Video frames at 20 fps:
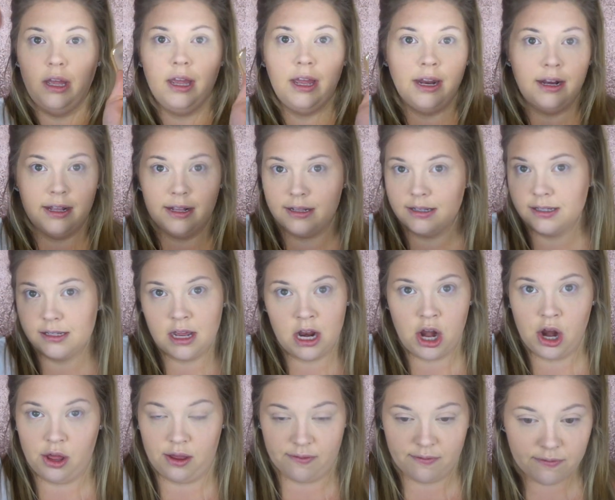and it's
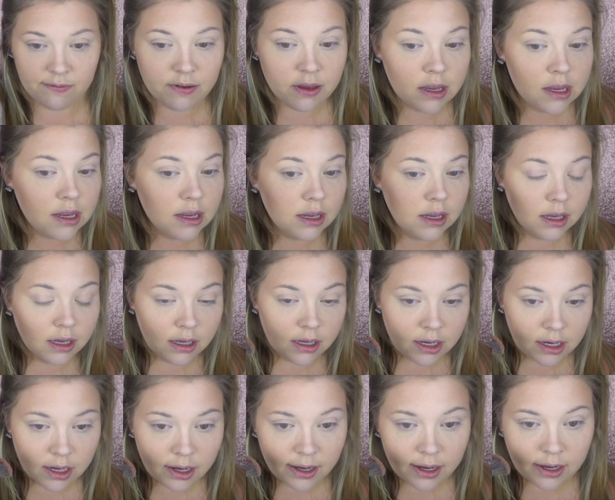enough.
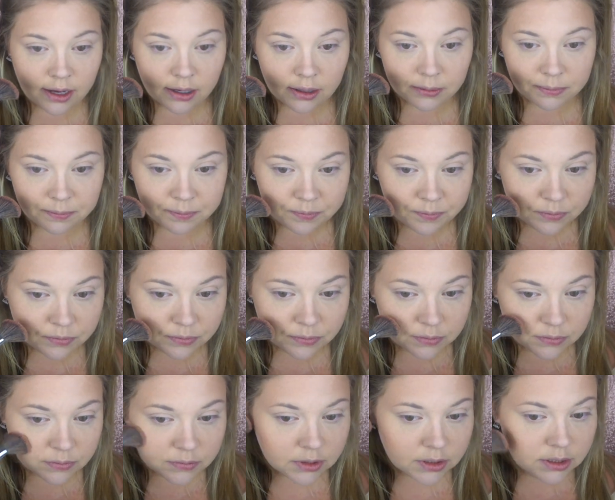
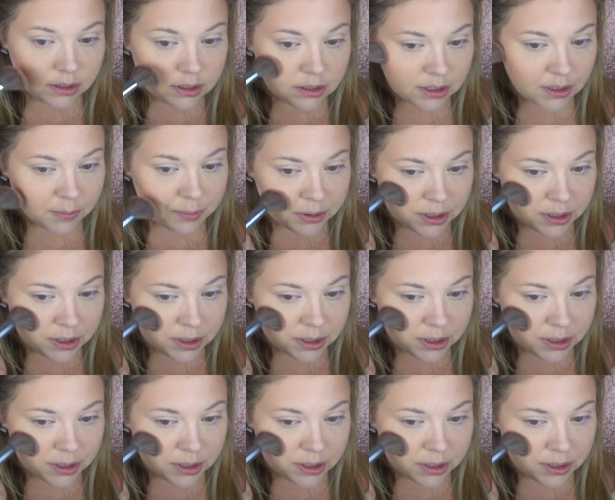So